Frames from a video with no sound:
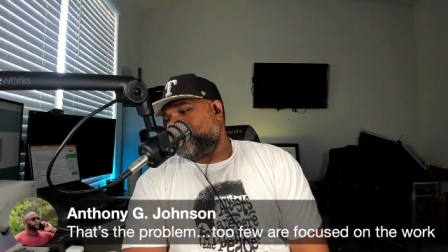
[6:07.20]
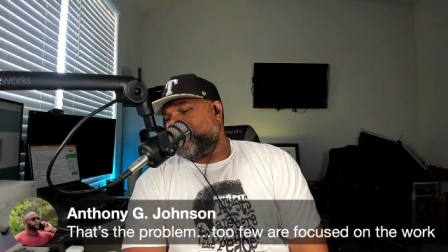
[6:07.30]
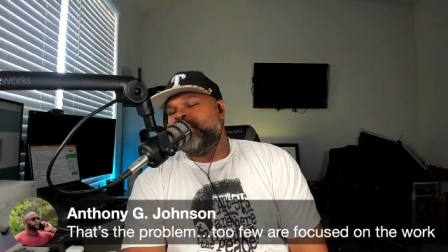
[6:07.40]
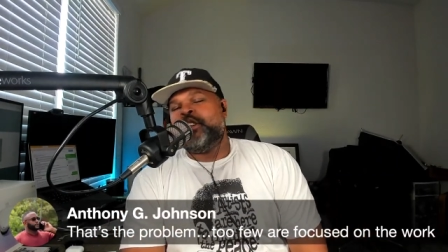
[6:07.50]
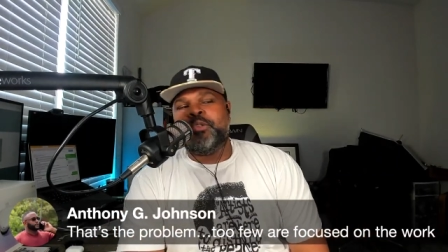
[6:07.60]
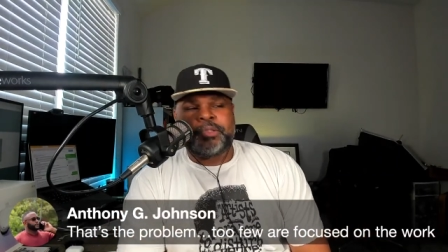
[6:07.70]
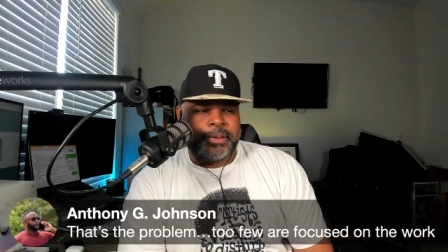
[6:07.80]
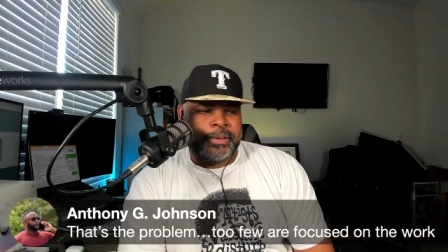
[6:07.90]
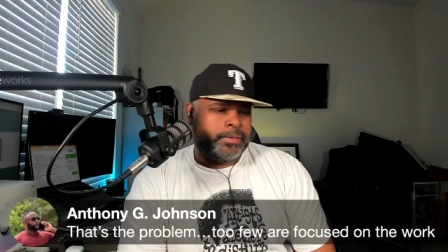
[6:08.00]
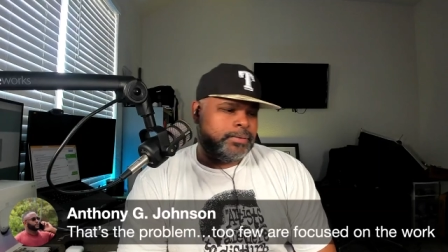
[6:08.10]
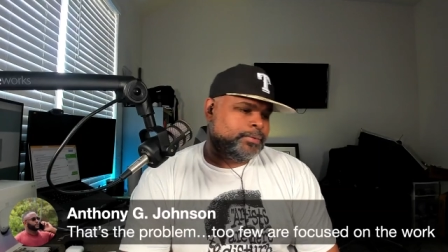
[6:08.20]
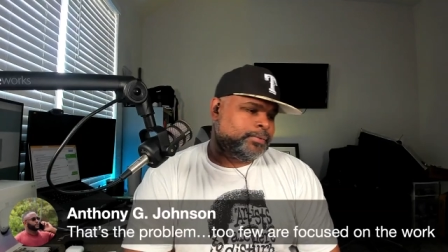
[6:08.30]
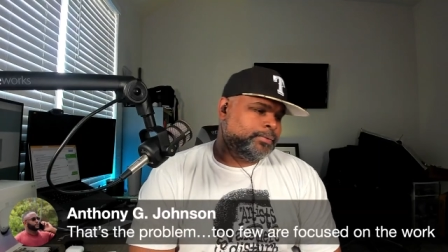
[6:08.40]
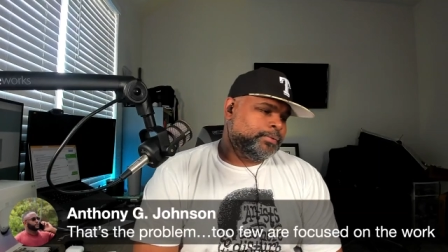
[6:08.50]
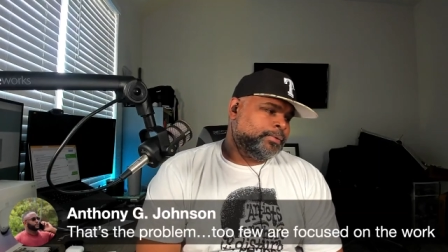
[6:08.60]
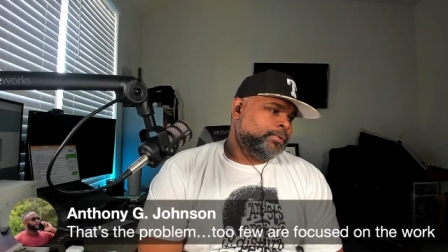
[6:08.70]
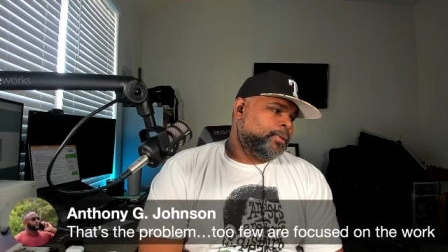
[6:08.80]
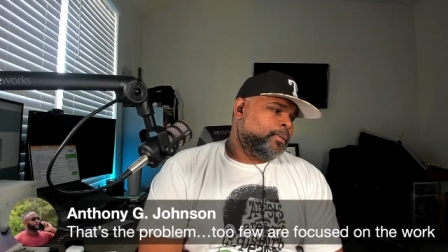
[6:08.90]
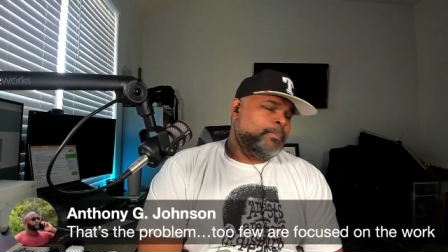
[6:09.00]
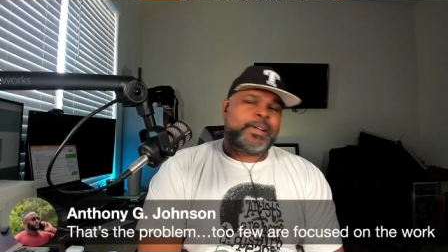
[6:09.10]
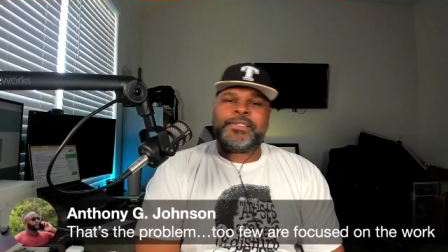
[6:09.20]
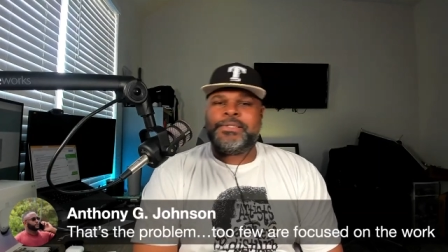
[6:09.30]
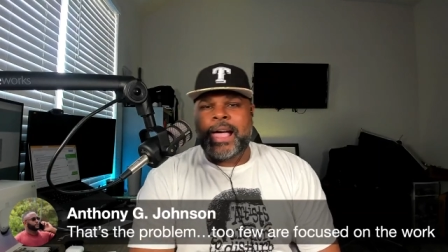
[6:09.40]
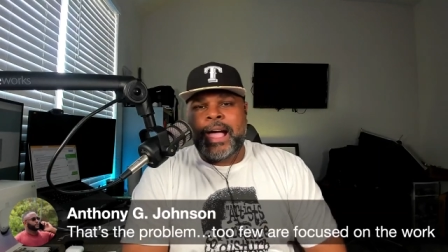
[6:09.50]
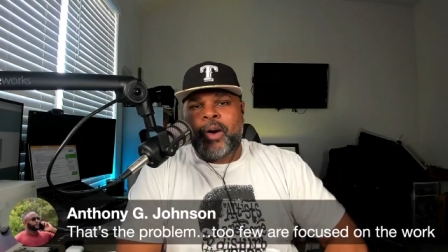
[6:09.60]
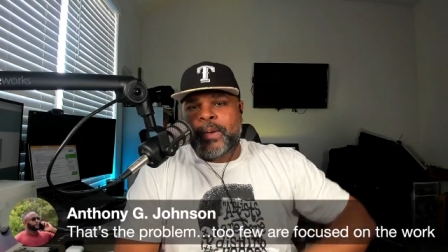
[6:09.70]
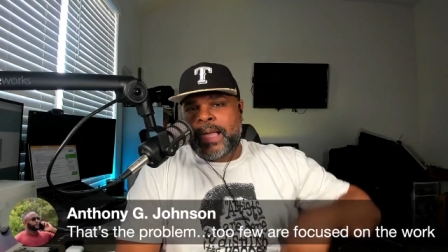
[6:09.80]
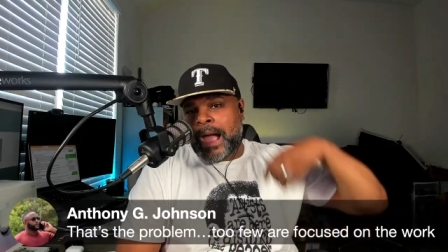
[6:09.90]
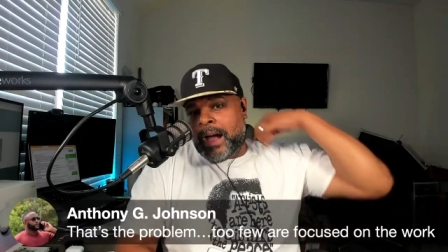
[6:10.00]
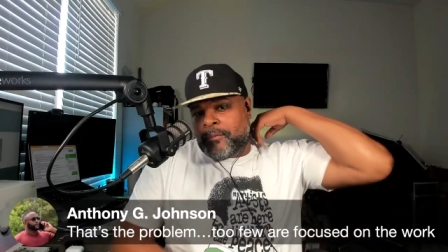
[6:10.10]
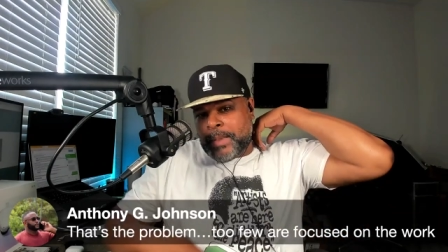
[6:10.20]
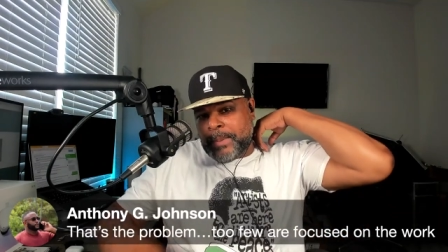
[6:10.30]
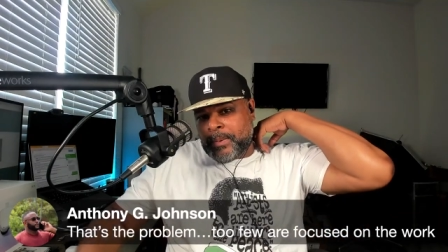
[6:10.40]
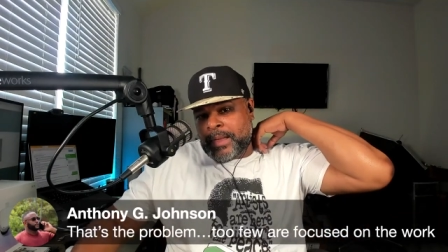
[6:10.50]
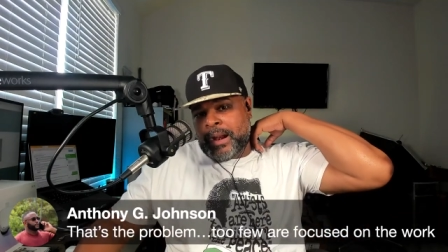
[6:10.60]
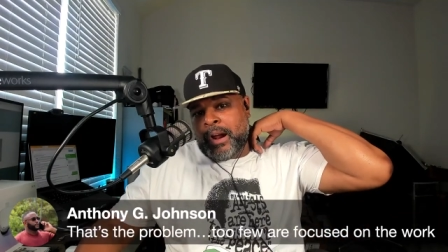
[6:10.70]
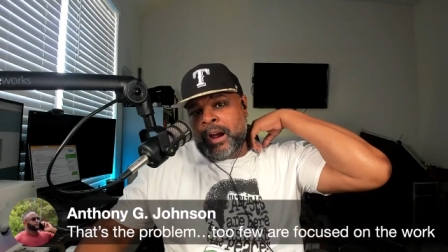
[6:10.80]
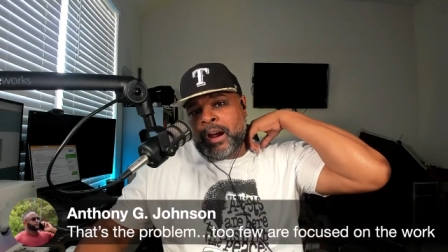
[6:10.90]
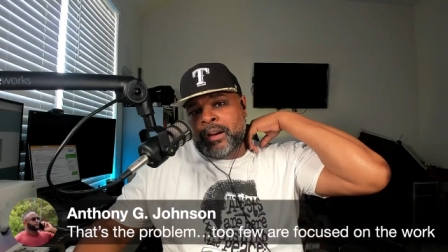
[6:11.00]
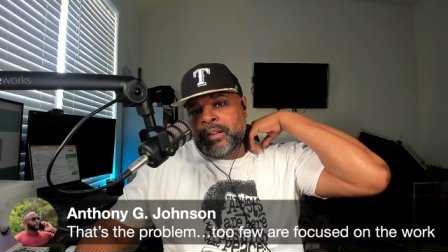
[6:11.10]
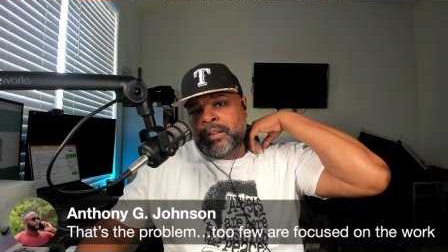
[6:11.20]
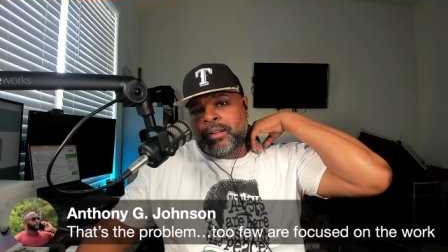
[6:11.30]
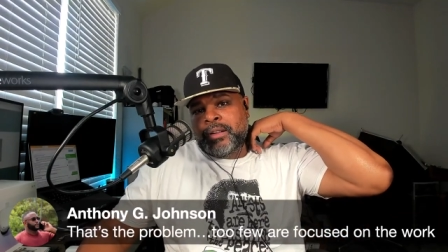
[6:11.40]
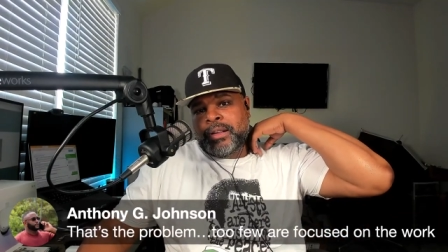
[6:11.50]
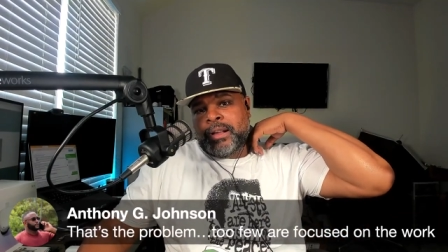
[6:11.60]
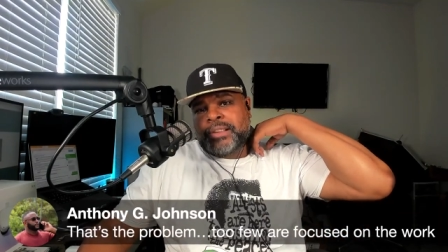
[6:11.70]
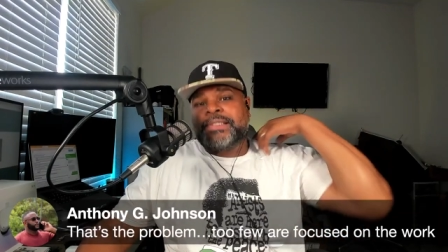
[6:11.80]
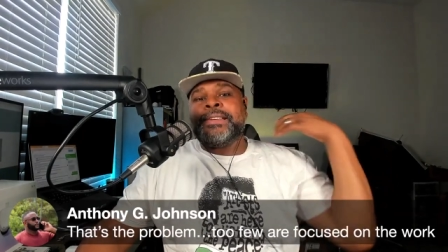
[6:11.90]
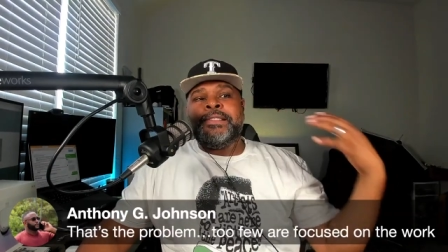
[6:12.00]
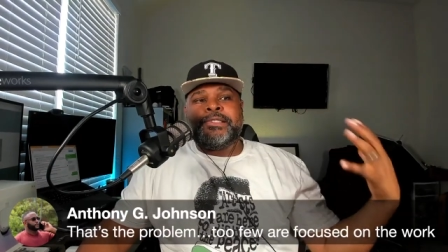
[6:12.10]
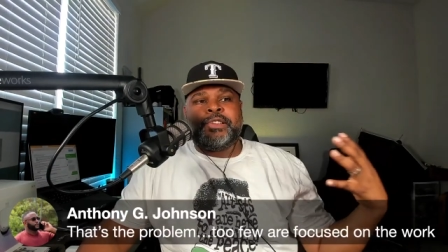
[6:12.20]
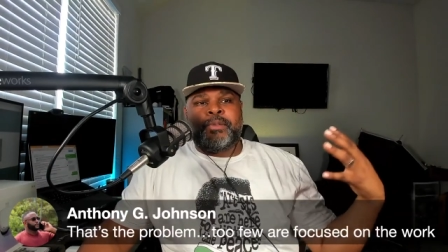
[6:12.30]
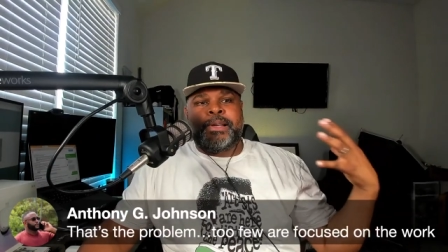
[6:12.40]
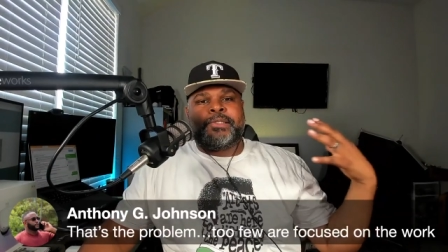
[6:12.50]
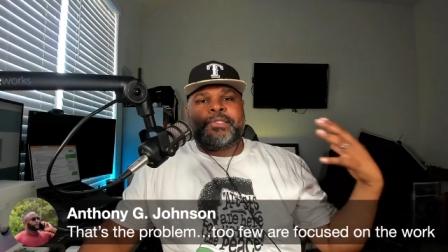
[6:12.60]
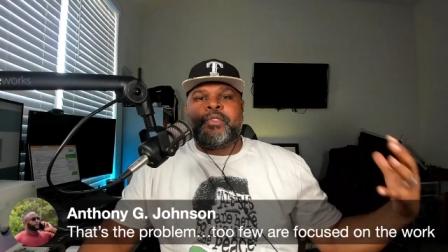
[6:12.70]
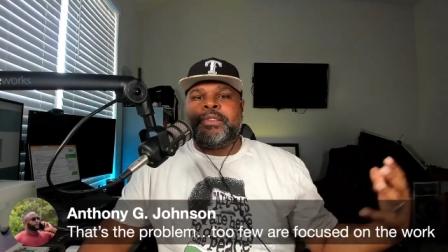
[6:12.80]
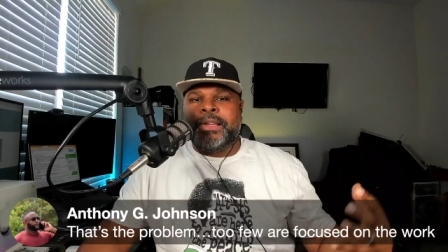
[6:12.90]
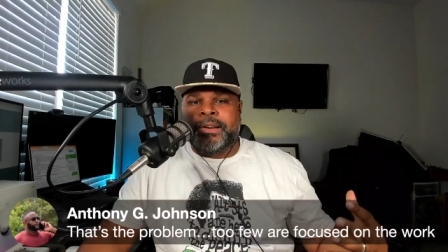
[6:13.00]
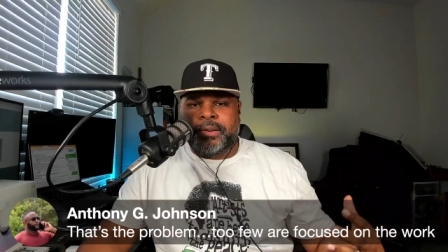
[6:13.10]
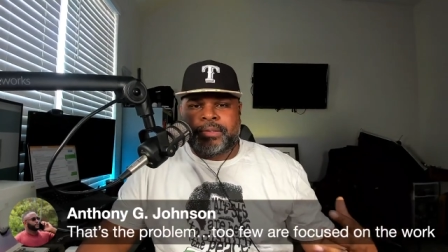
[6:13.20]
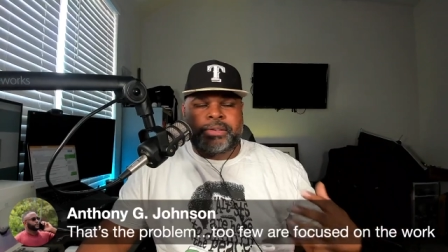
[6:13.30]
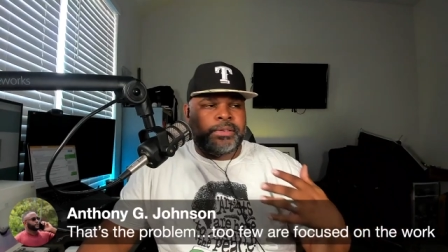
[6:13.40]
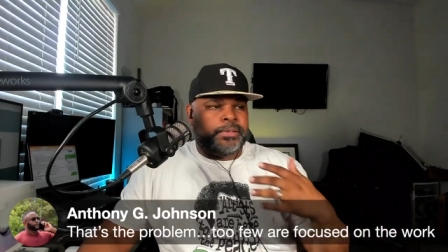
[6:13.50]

usually. Because now we have people that are censoring certain leaders.